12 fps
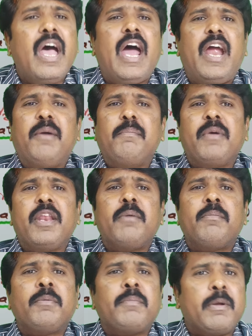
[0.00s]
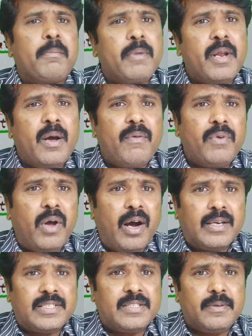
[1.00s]
and minimum number of
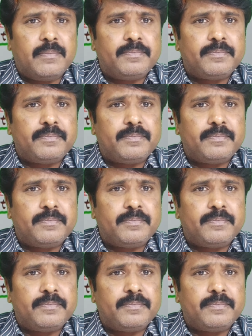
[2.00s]
dots.